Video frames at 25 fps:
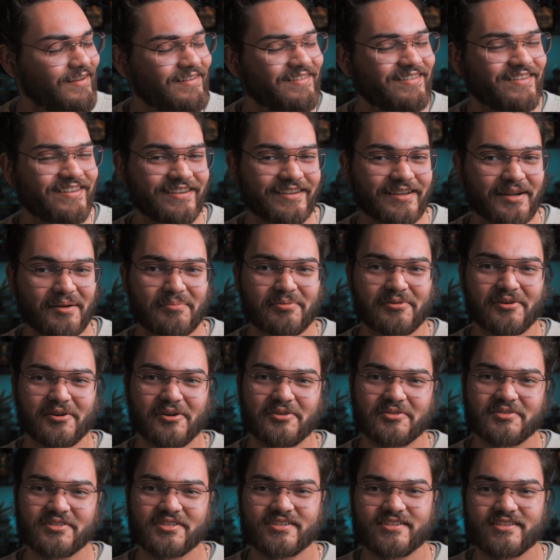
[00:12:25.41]
the
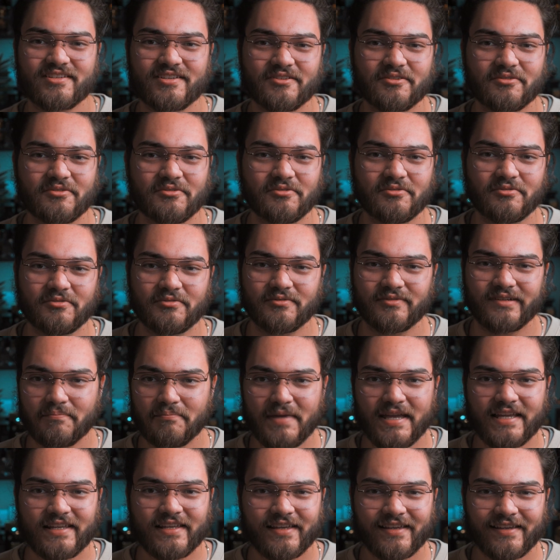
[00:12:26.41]
approach to
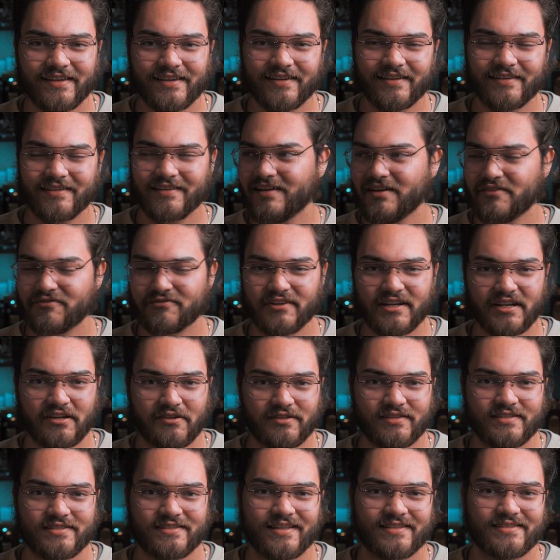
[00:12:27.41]
making a
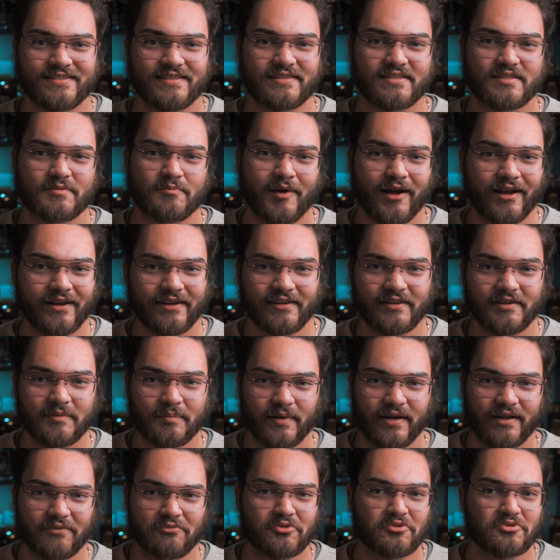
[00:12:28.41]
fragrance that's inspired
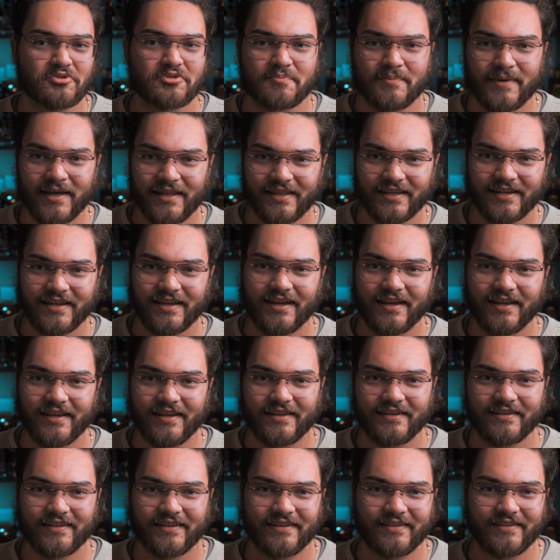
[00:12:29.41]
by Rouge
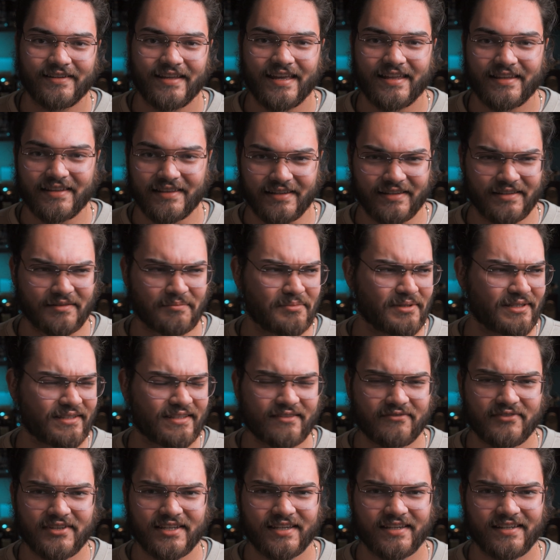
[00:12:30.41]
Malachite and Alien, but
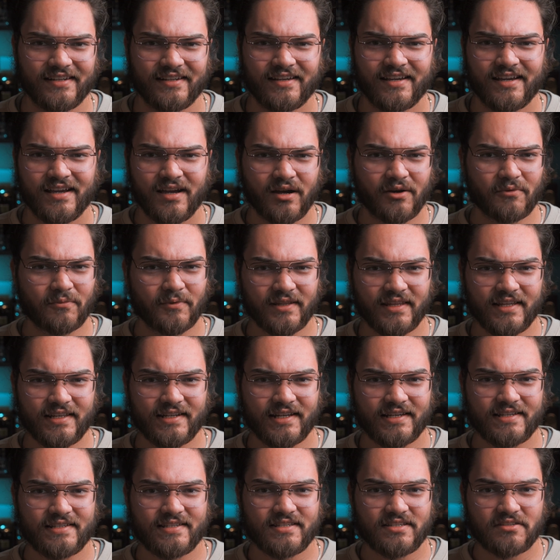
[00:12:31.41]
giving it a really
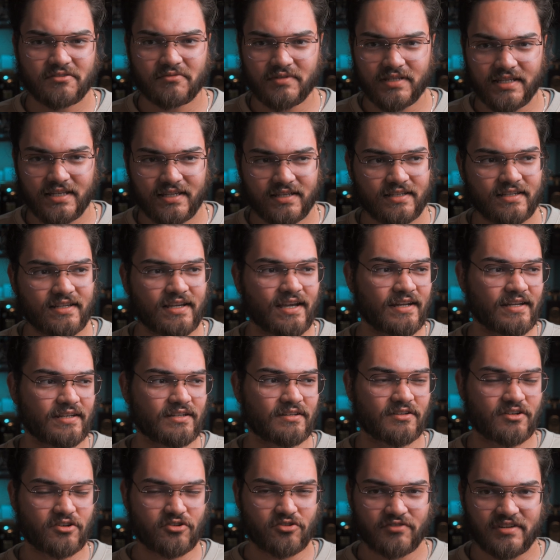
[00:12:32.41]
nice, unique, kind
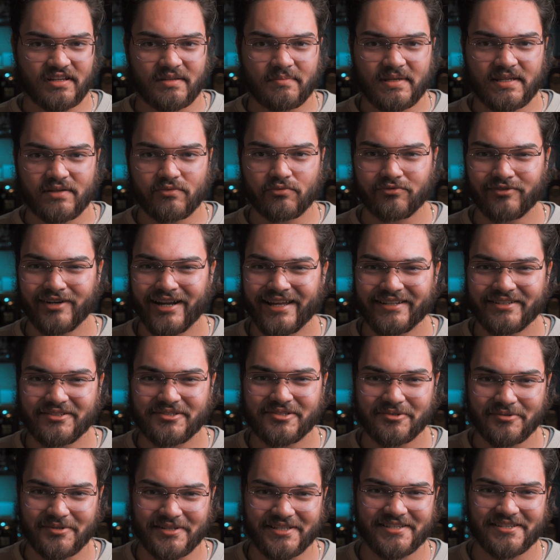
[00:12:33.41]
of creamy red
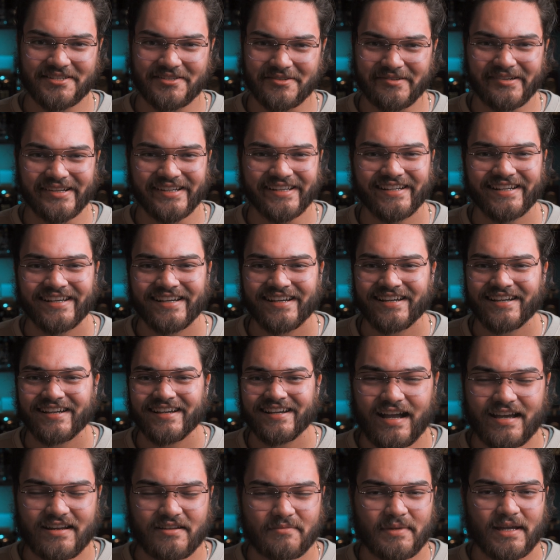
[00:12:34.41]
twist to it.
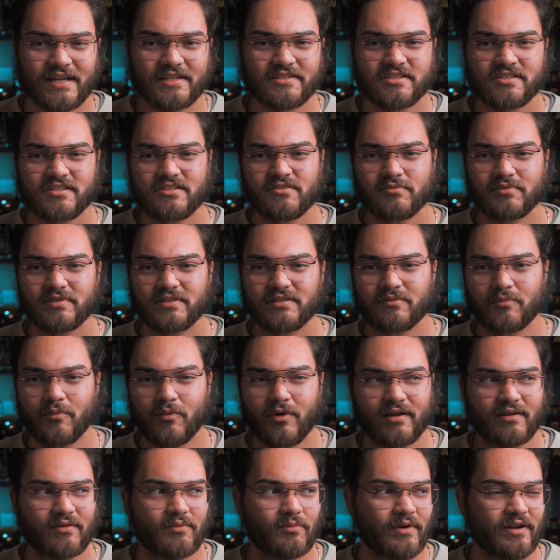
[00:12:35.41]
I'd imagine you wouldn't
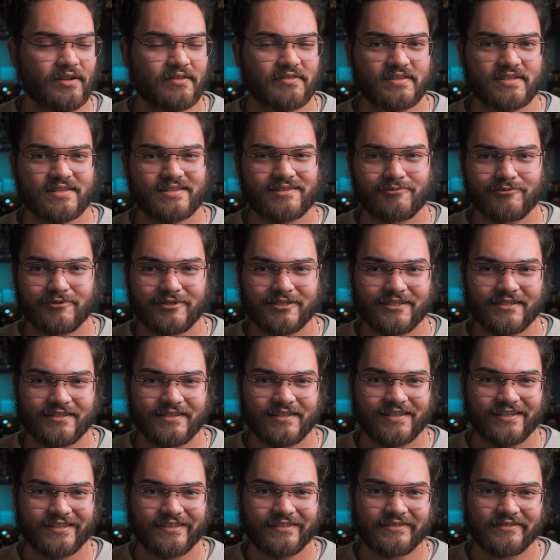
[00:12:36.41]
want to wear this one
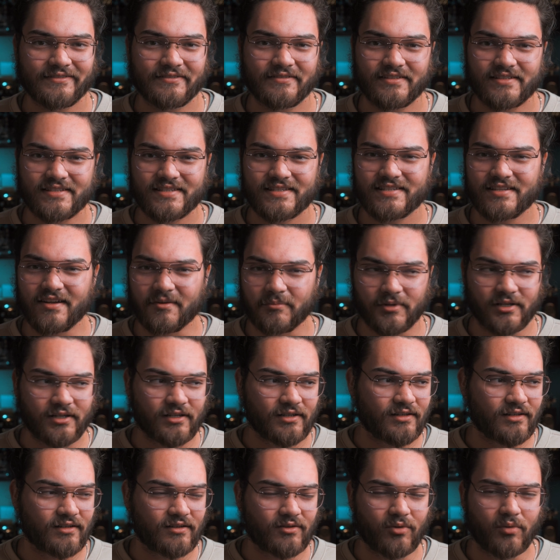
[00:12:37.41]
in the
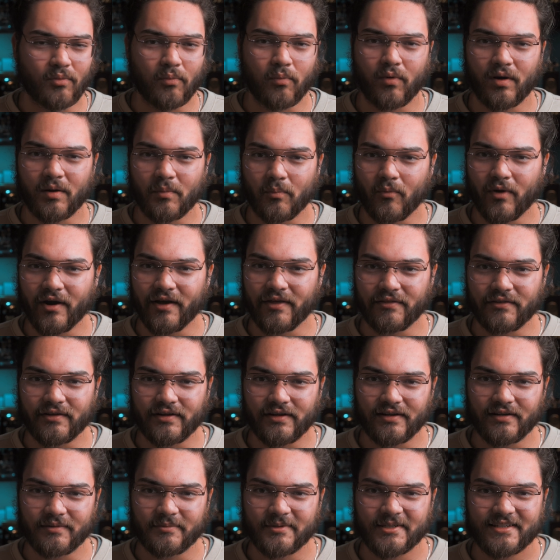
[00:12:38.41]
summer or warm
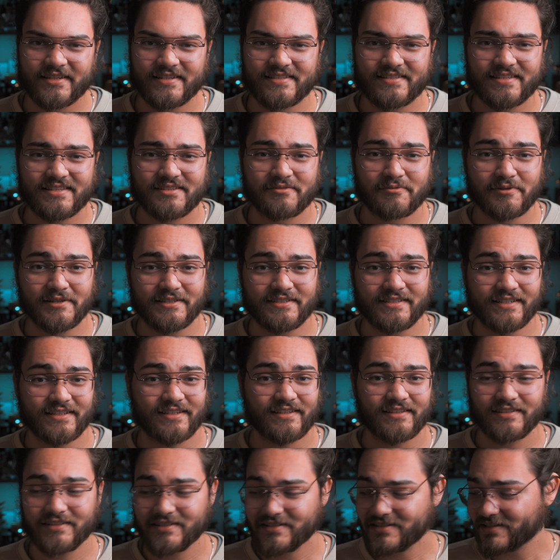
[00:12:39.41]
weather because it's
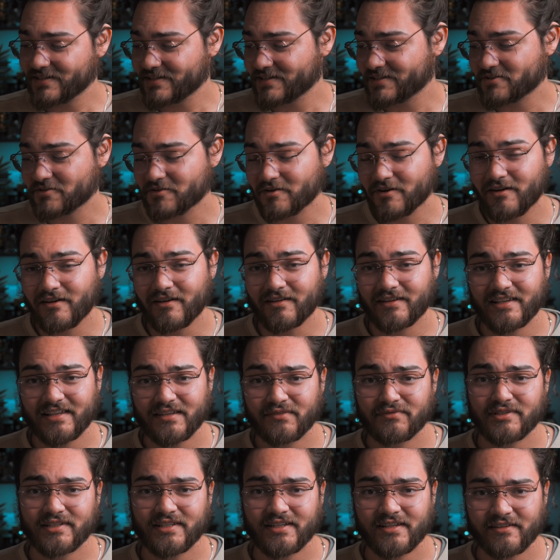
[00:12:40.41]
ridiculously strong
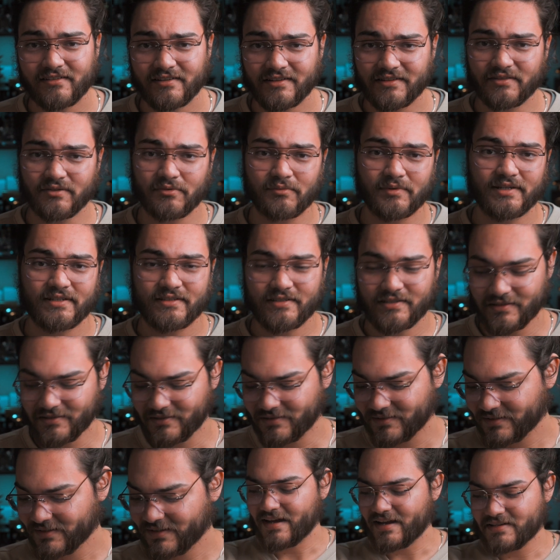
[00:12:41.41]
even here in the
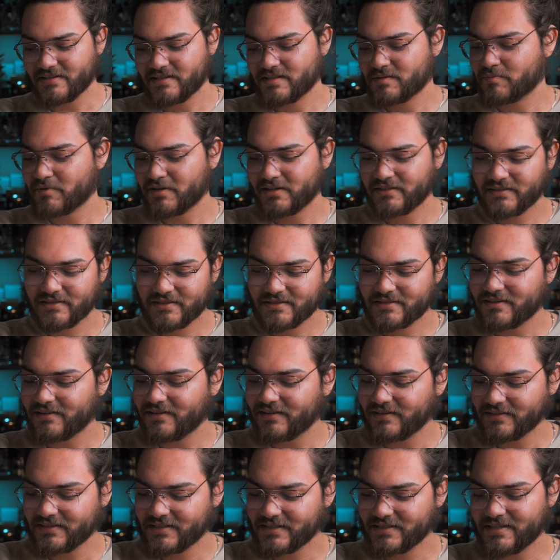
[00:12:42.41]
winter. I sprayed this
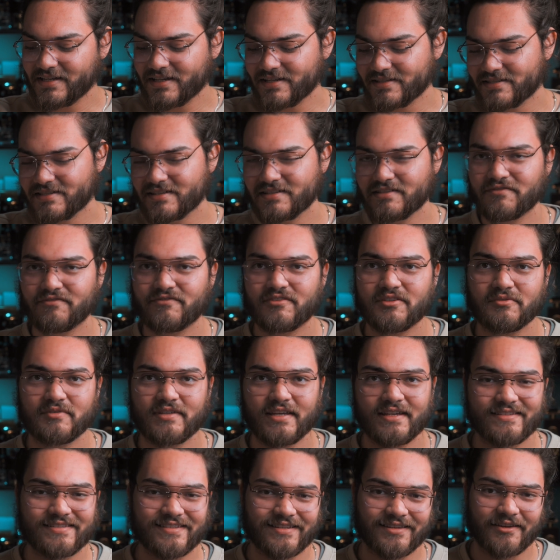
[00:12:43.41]
on to test it a few
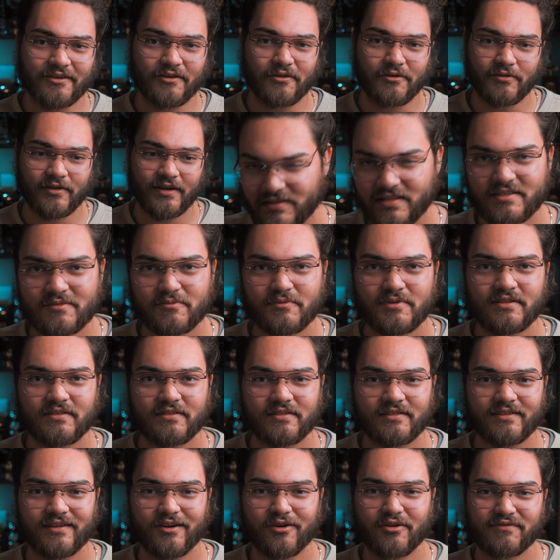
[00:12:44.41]
days ago. This
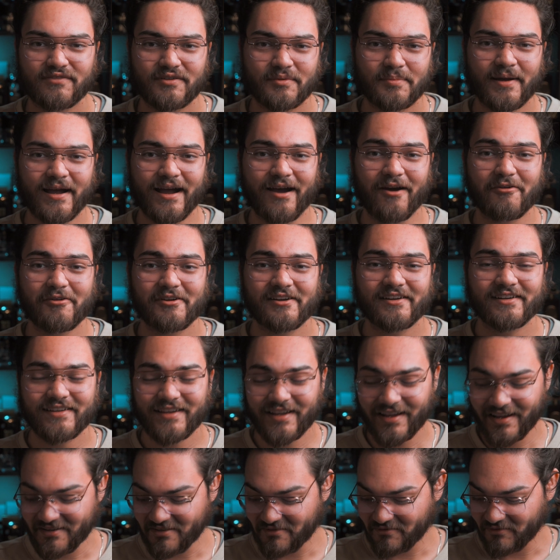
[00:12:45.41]
one overpowered
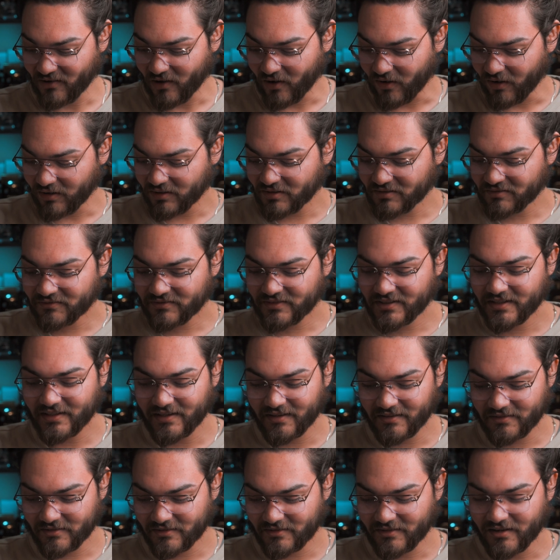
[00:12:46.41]
kind of all of the
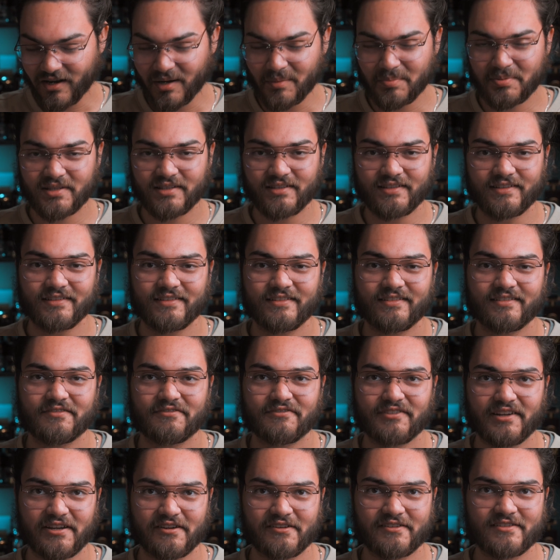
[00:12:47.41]
other Opulent
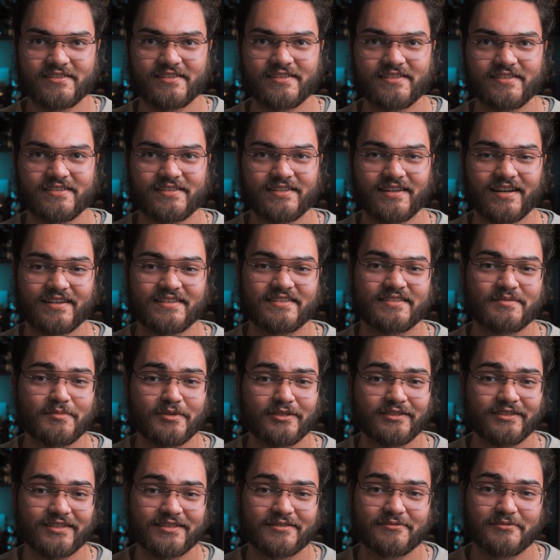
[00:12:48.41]
fragrances, and I
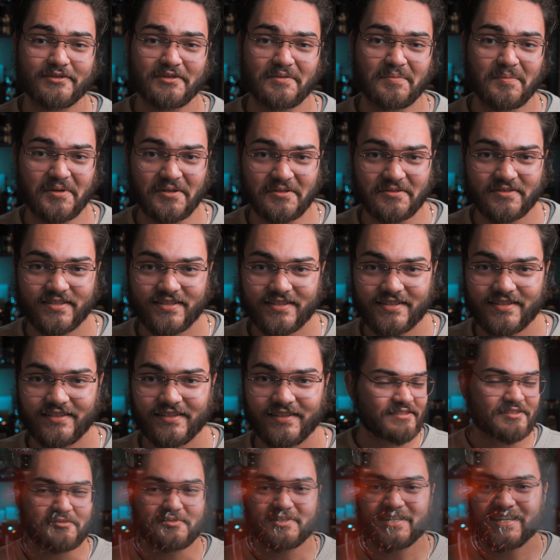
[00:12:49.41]
smelled this one the most.
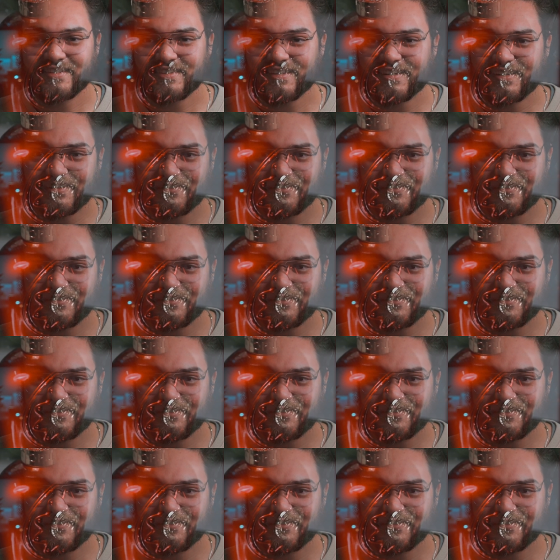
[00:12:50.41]
So take that